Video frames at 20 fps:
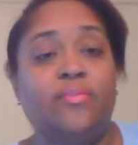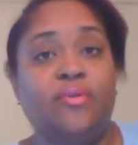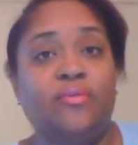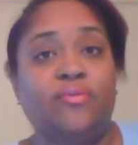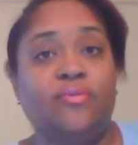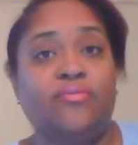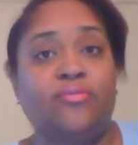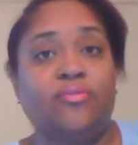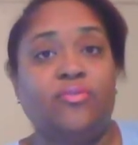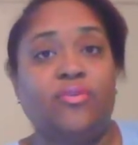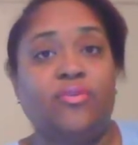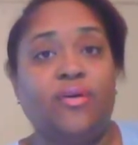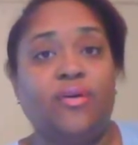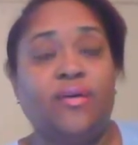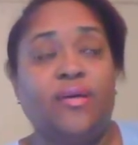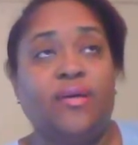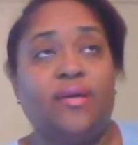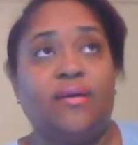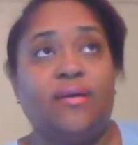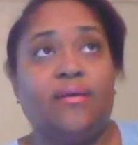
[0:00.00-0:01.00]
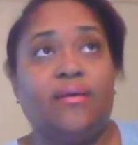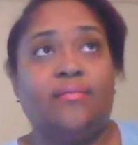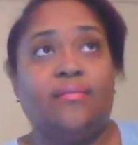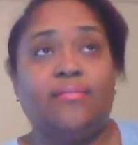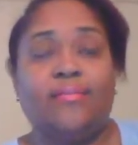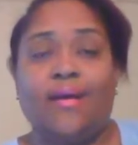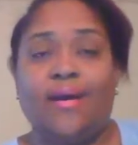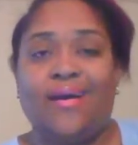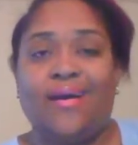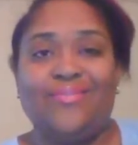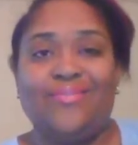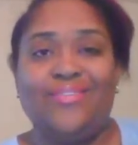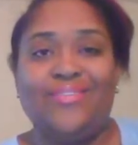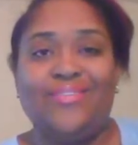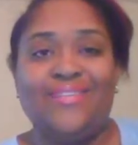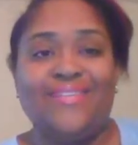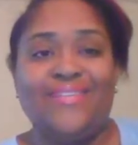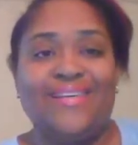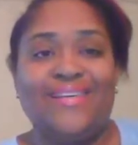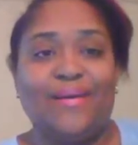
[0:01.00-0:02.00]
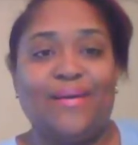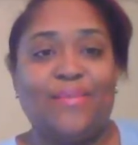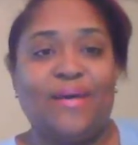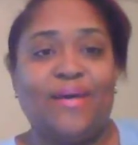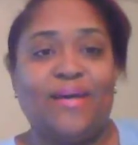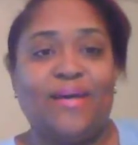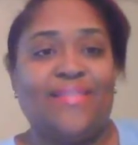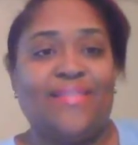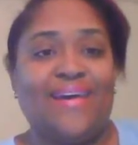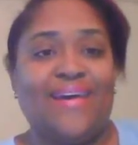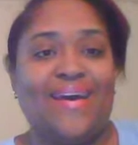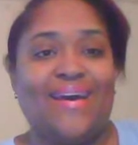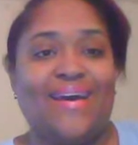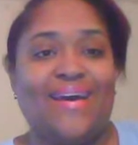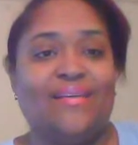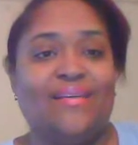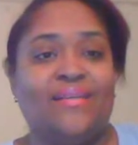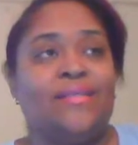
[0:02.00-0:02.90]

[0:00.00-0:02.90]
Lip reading: beautiful. Obviously, I'm not that.